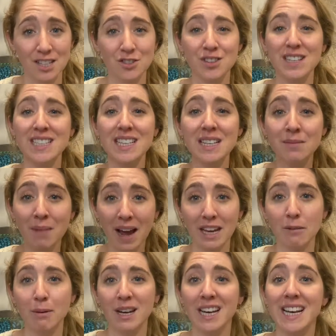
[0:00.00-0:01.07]
So this, in my
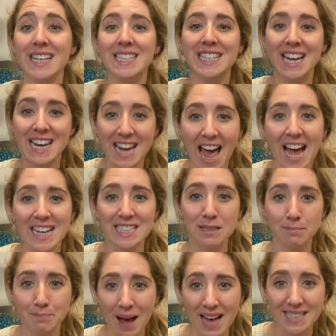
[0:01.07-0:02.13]
opinion, is the next
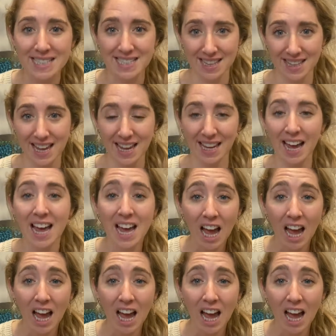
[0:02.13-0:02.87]
best thing.